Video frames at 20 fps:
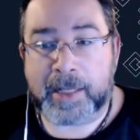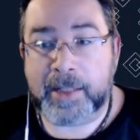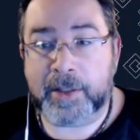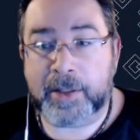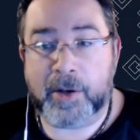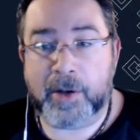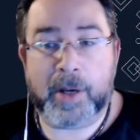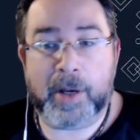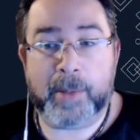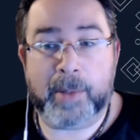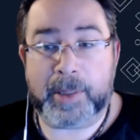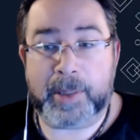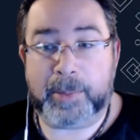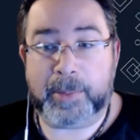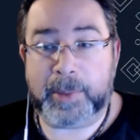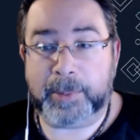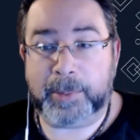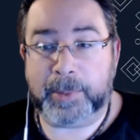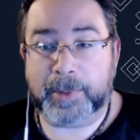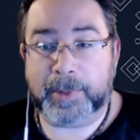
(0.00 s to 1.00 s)
I know how many
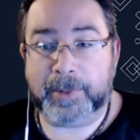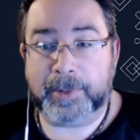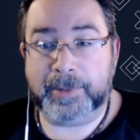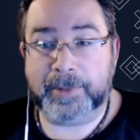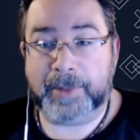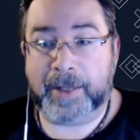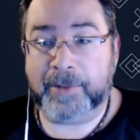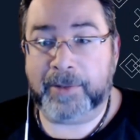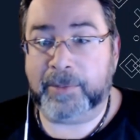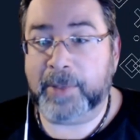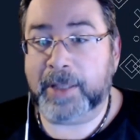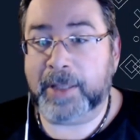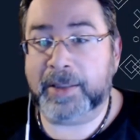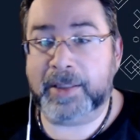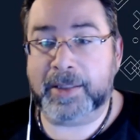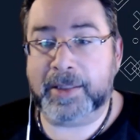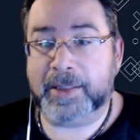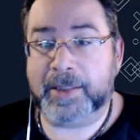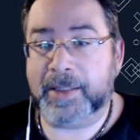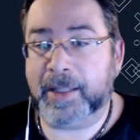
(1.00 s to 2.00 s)
people I've
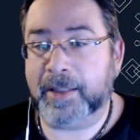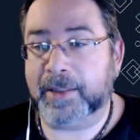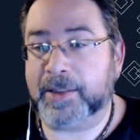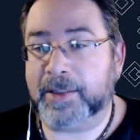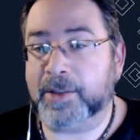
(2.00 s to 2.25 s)
made this sale.